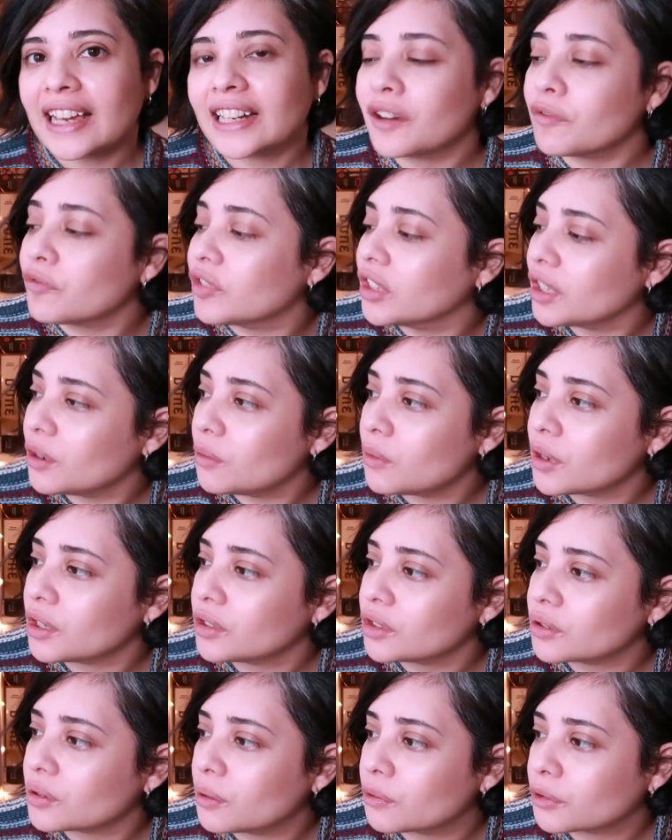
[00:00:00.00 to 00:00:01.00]
and I really
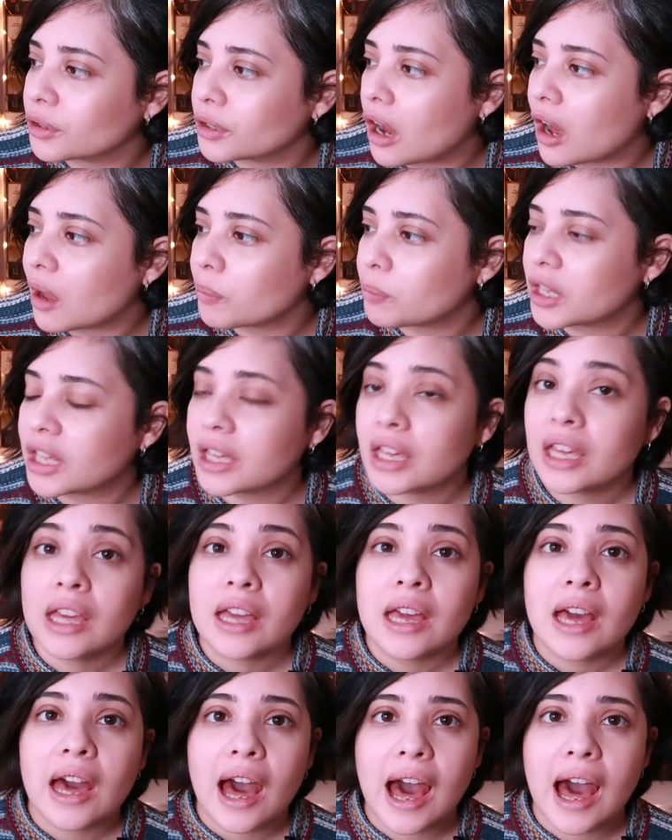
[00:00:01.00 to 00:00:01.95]
wanted to own a copy.